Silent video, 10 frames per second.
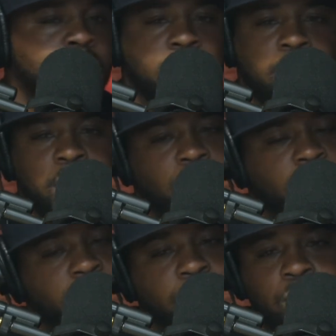
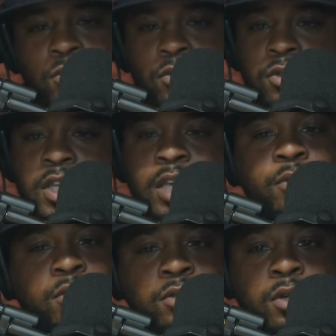Um,
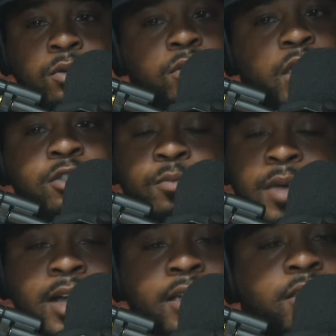keep you know, keep
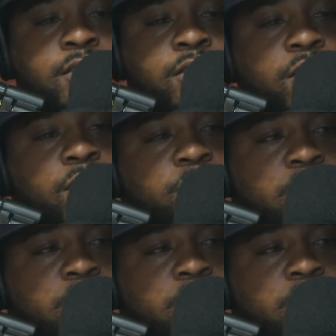smiling, you know what I'm